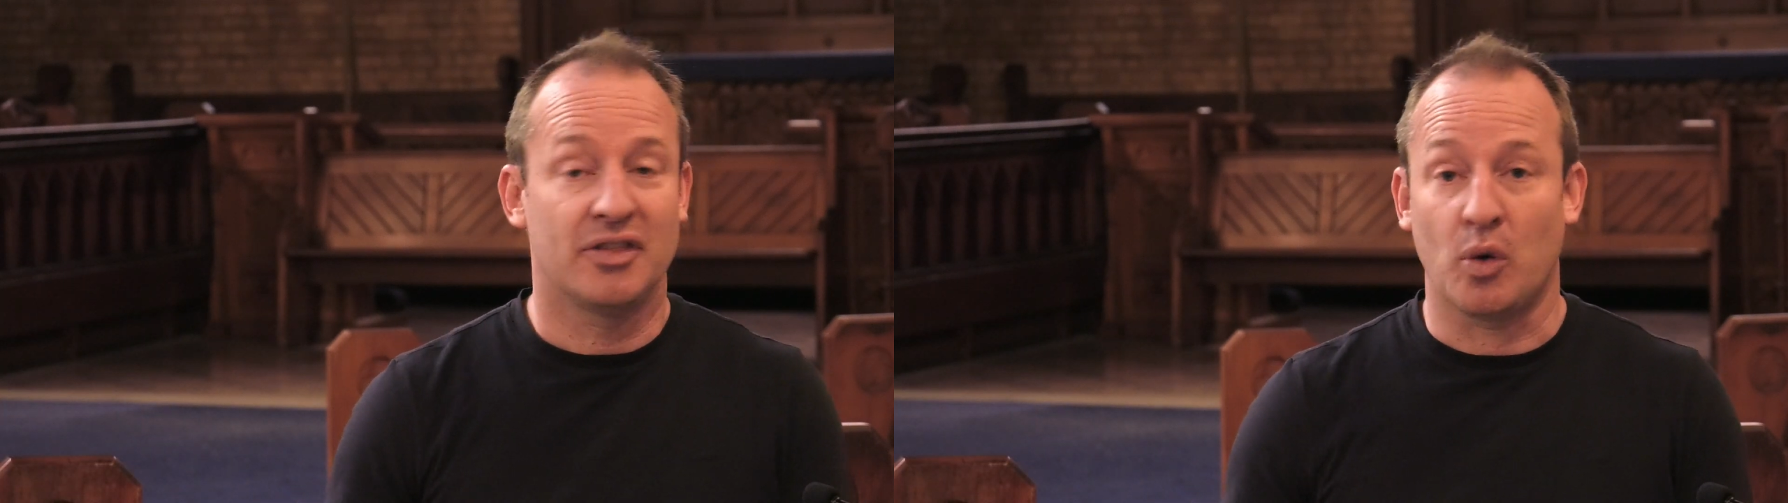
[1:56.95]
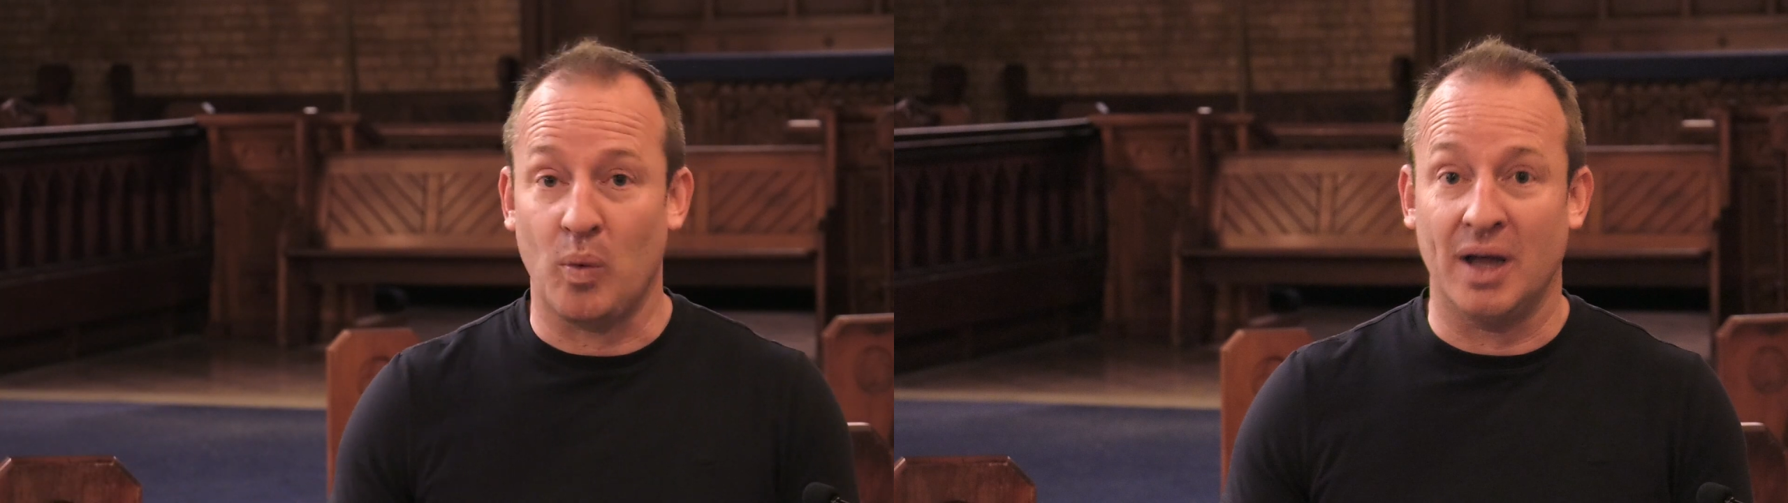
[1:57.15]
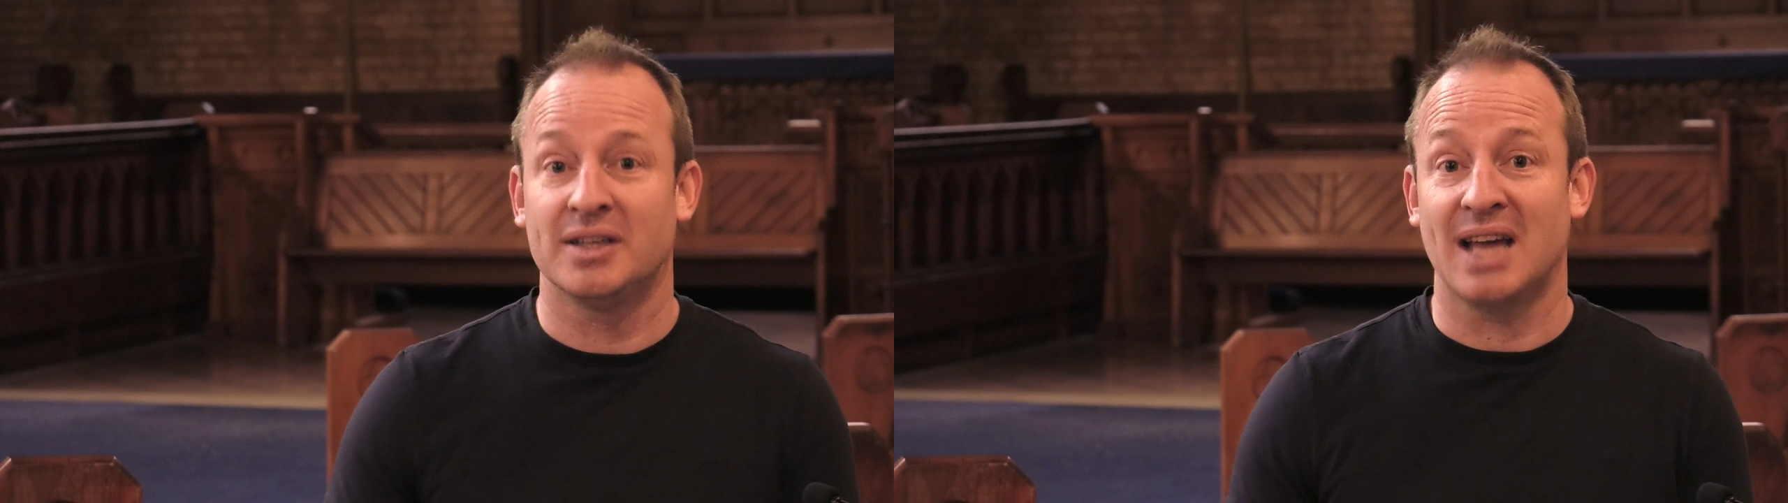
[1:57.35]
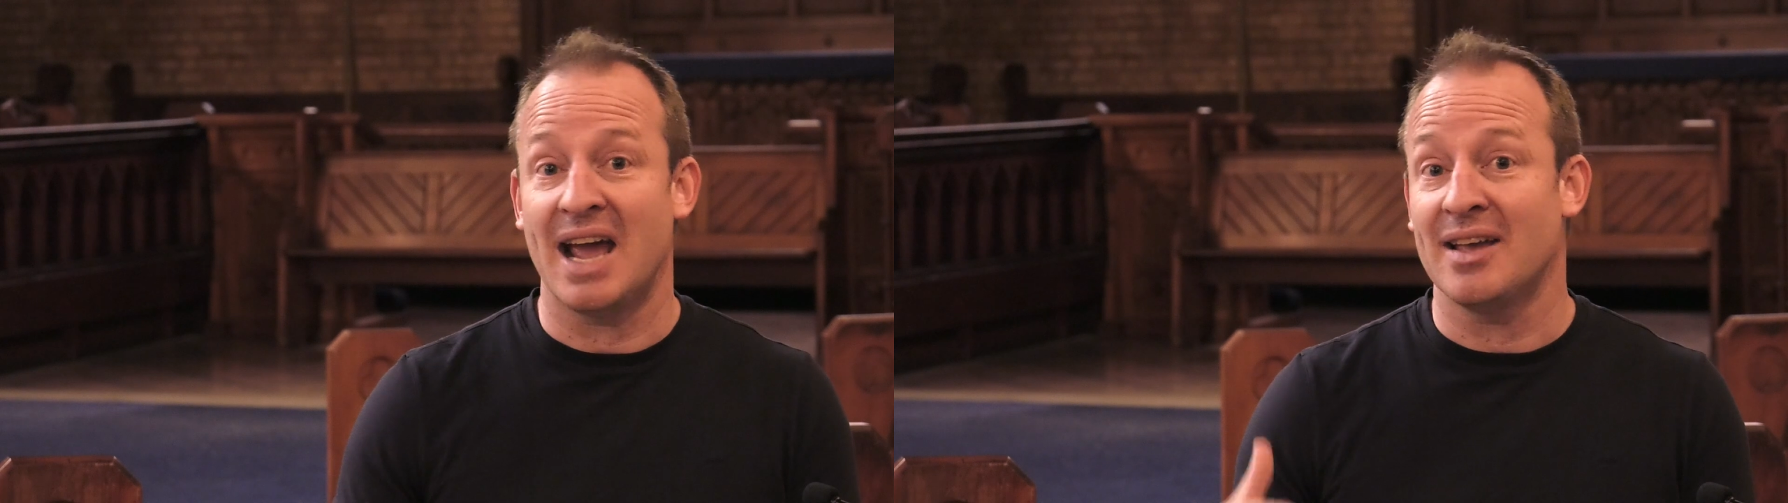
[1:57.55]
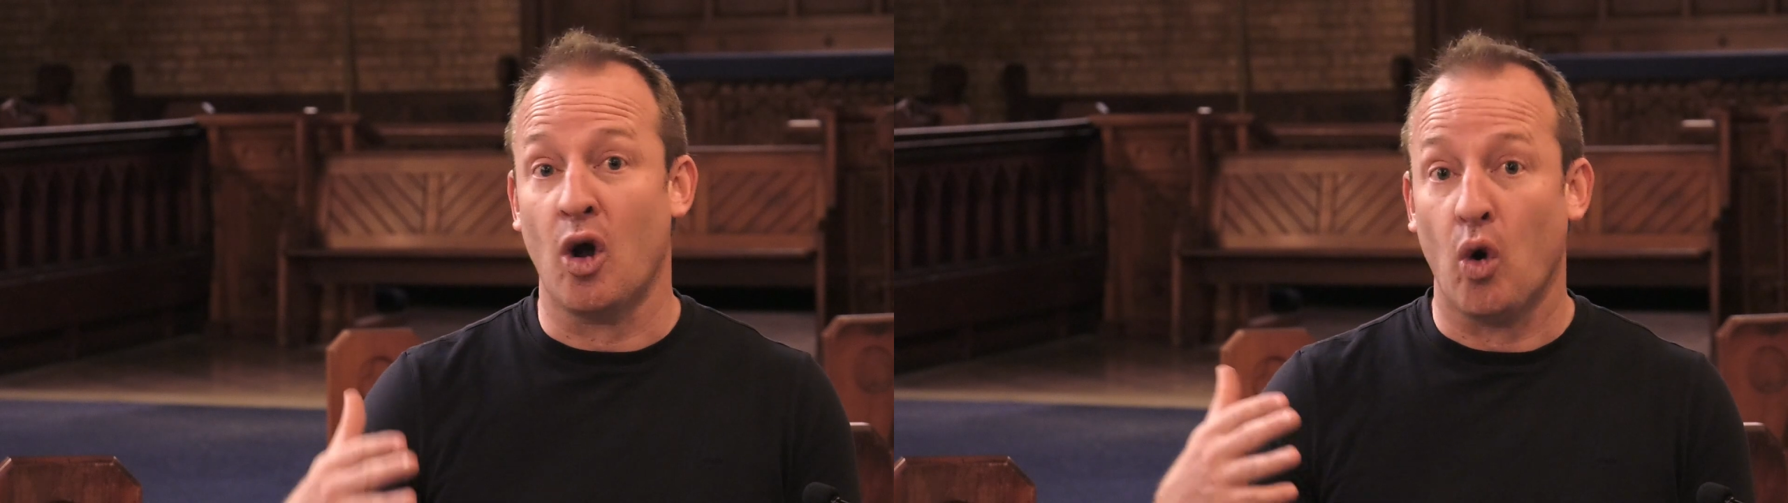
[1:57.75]
that one
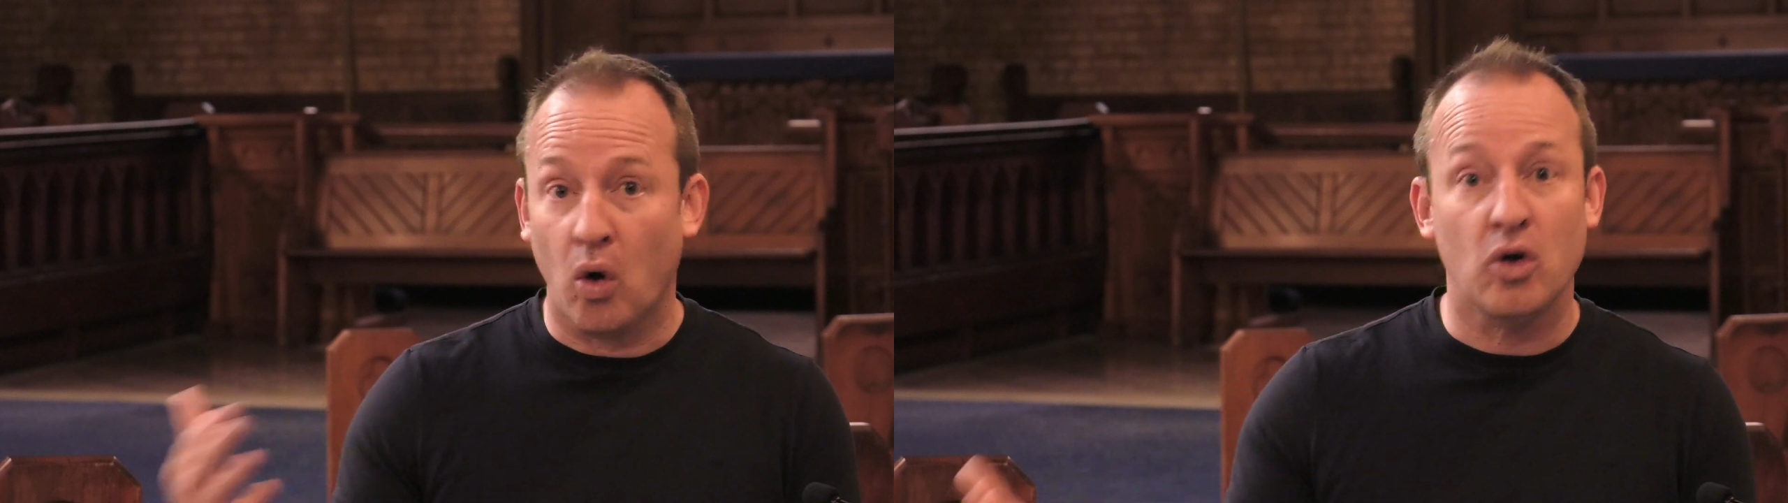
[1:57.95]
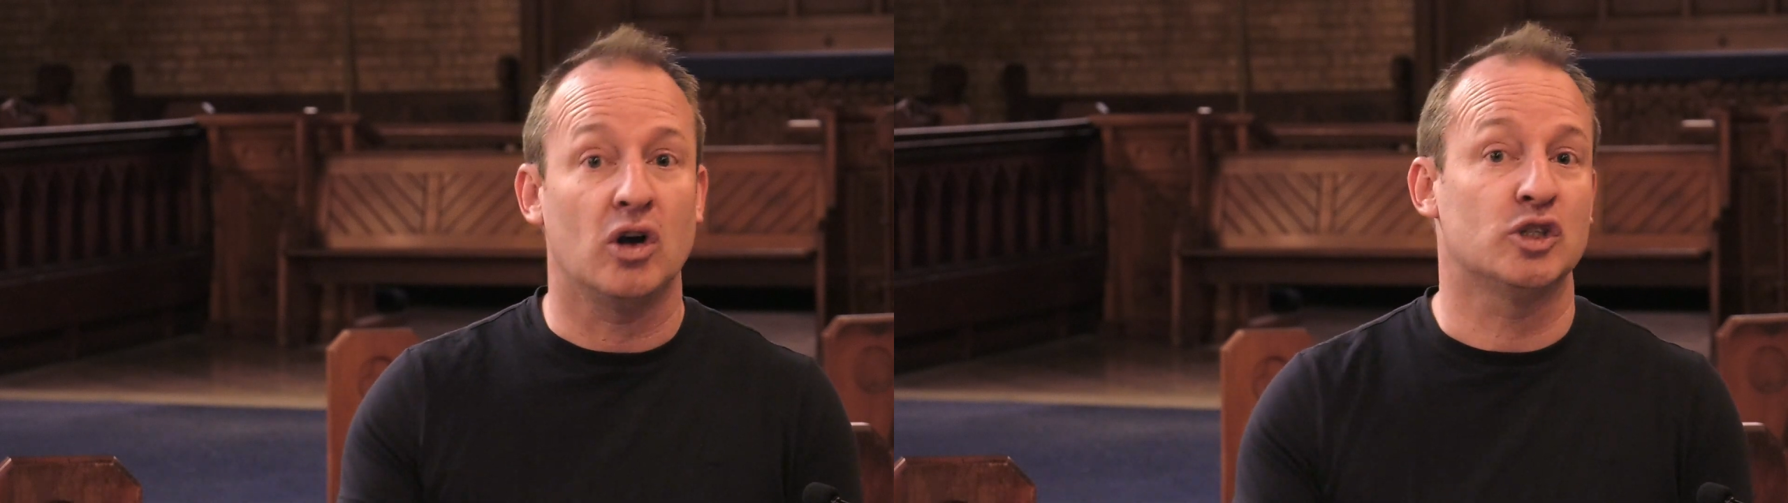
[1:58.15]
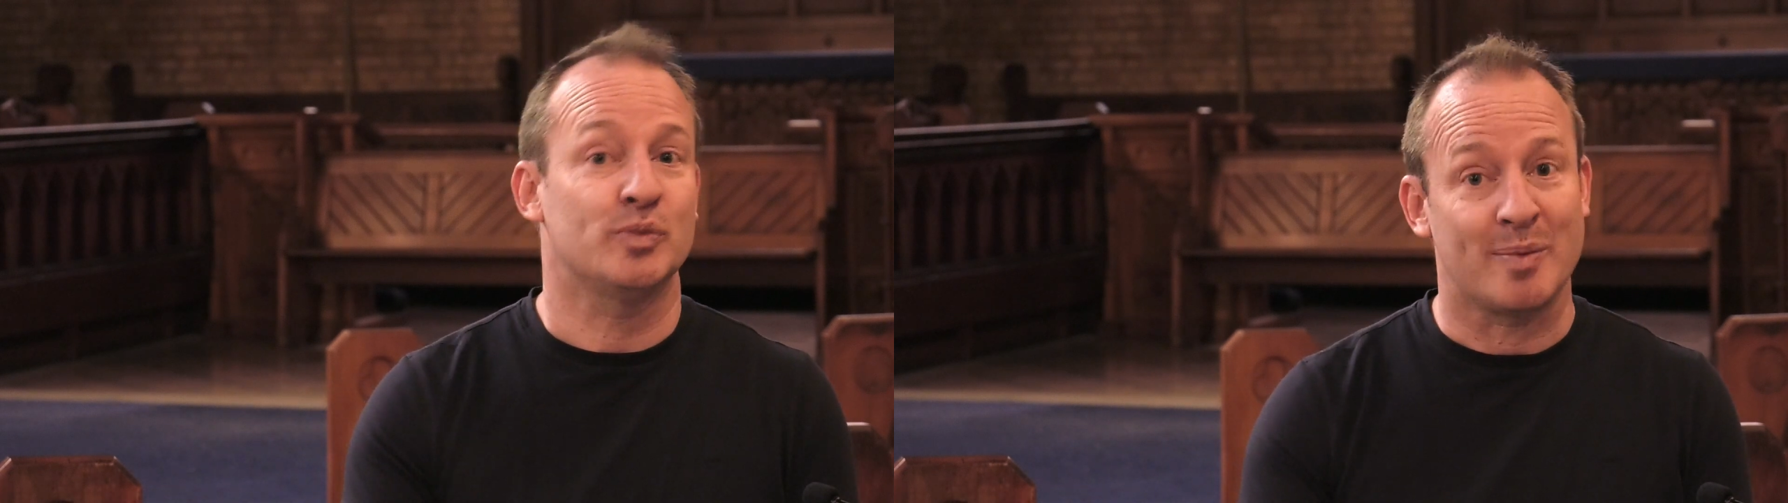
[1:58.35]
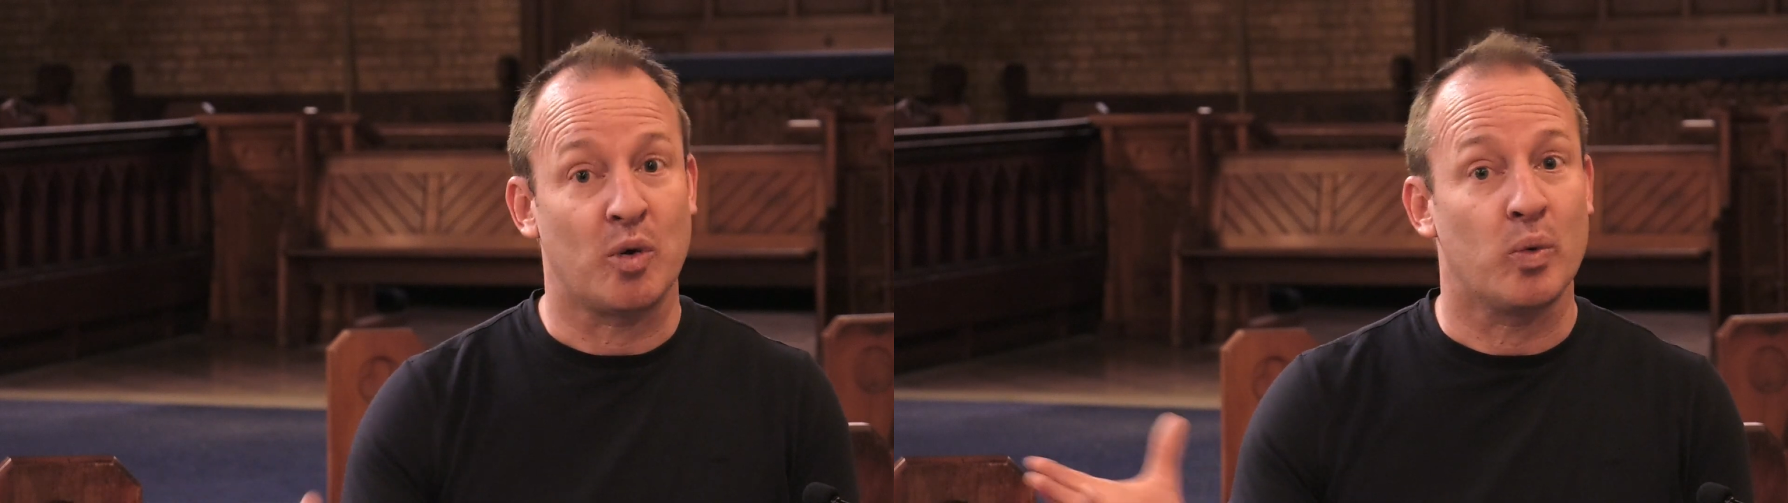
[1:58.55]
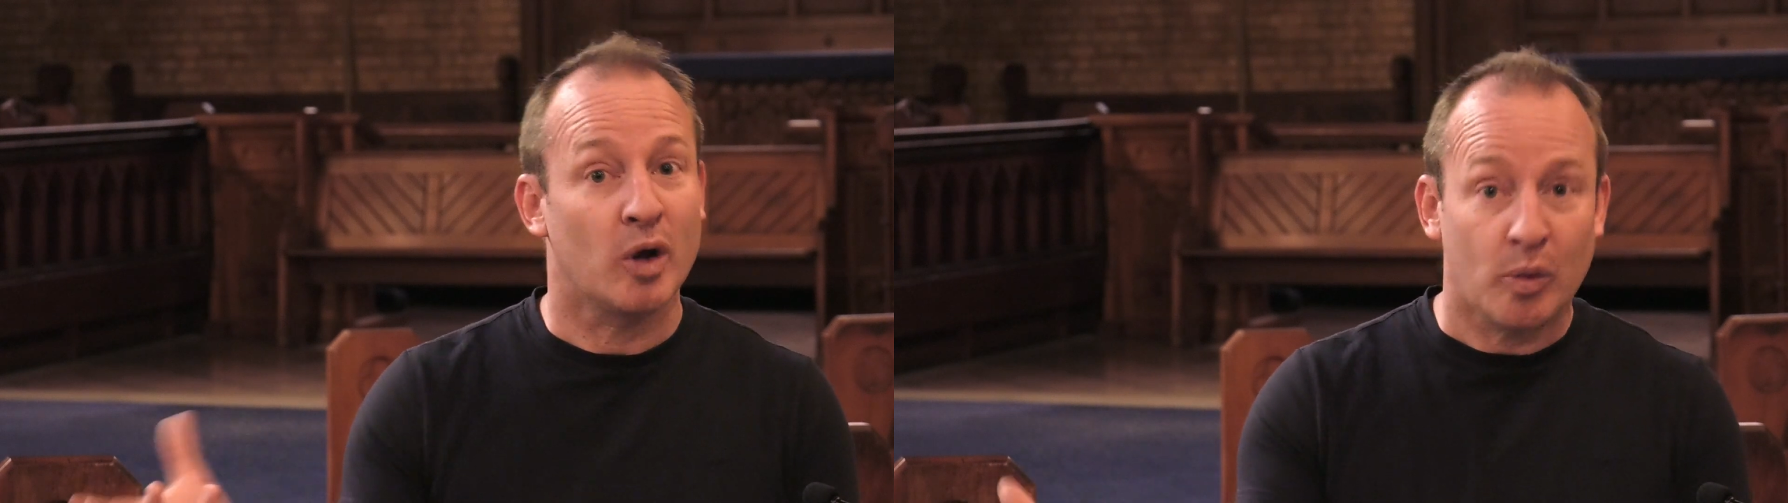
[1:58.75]
day all God's
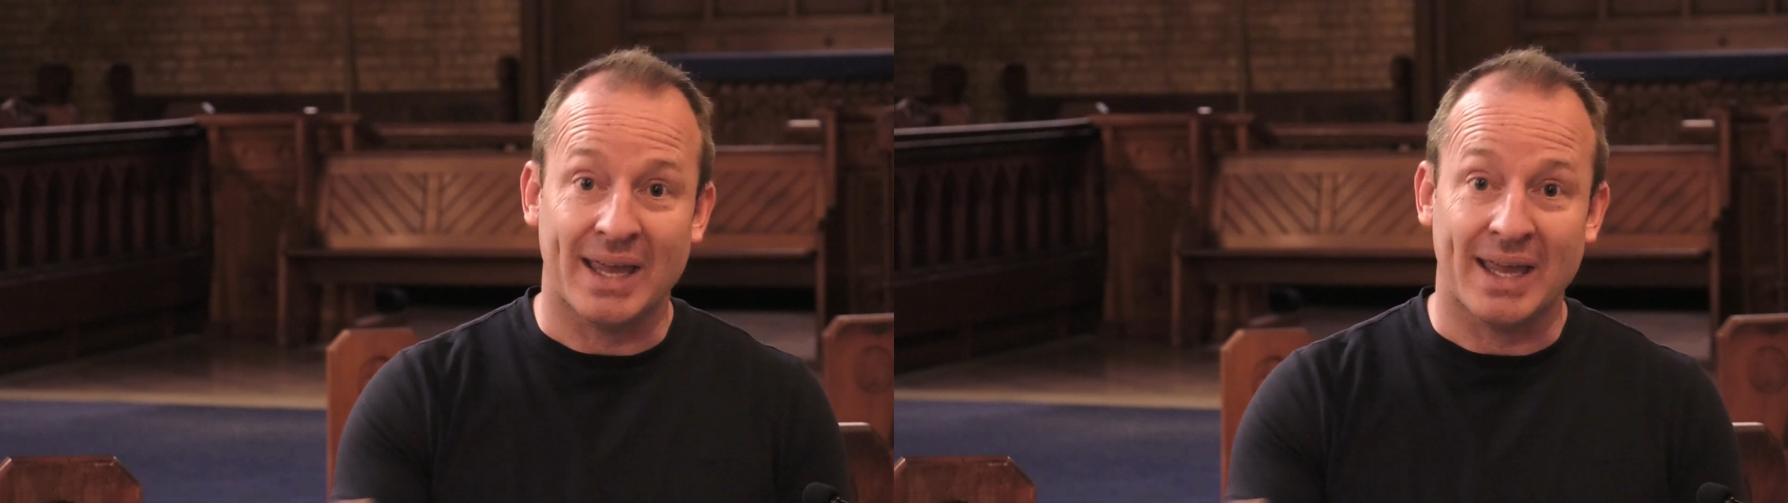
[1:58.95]
people will